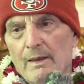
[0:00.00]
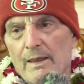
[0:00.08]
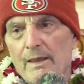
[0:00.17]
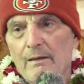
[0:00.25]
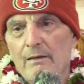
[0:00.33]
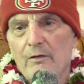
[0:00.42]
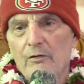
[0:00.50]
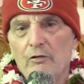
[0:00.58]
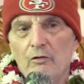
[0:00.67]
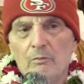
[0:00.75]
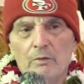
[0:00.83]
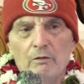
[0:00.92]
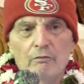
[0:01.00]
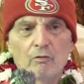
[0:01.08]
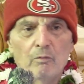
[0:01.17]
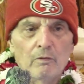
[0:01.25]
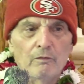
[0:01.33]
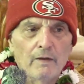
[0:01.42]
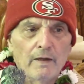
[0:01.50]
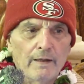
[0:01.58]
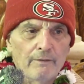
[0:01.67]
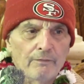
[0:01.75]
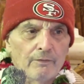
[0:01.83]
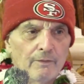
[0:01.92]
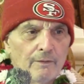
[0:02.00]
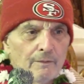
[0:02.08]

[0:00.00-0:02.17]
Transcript: In this human form of life.